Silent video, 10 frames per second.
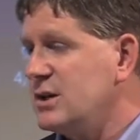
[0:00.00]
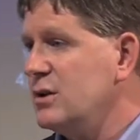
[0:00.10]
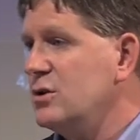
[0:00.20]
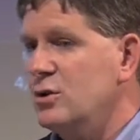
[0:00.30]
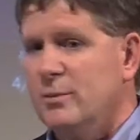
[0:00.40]

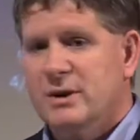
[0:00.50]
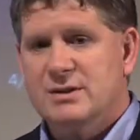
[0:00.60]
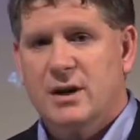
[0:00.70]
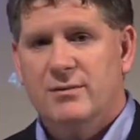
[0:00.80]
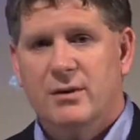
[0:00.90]
continue to do them
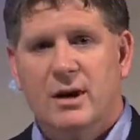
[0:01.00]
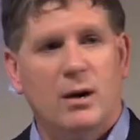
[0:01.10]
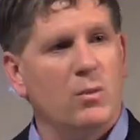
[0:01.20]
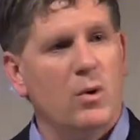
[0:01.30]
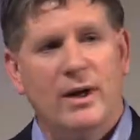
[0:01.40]
as governor.
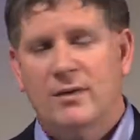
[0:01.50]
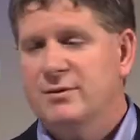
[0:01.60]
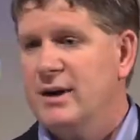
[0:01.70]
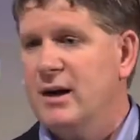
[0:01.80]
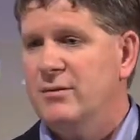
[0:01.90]
I won't have to